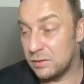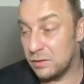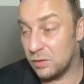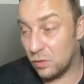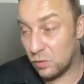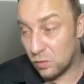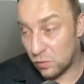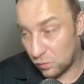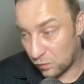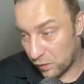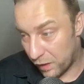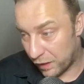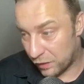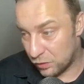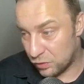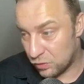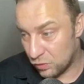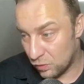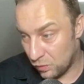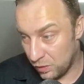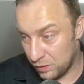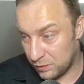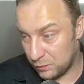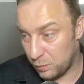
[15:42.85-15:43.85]
the correct
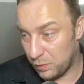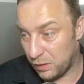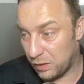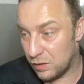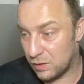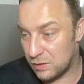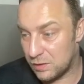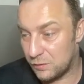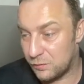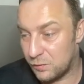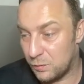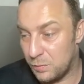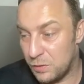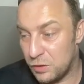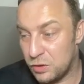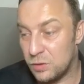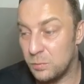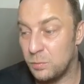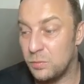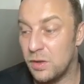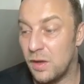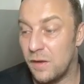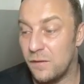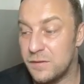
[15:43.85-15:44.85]
choice, because after
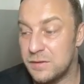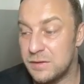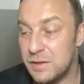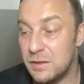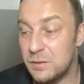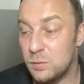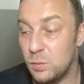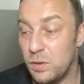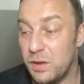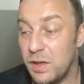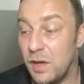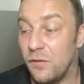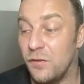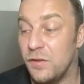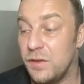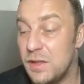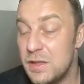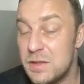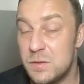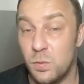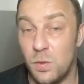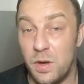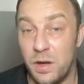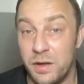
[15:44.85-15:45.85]
bishop to f6, we have
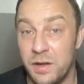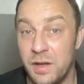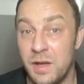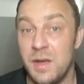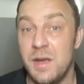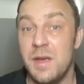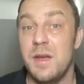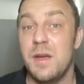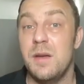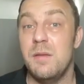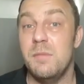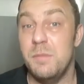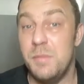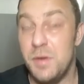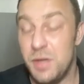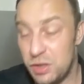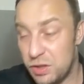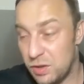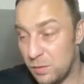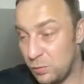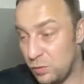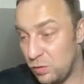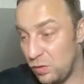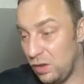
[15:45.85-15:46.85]
this one,
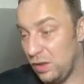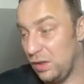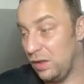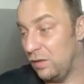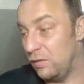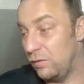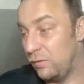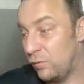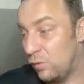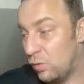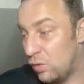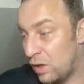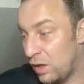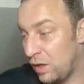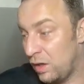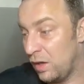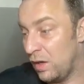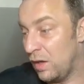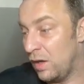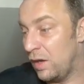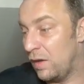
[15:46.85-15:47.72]
bishop to e4.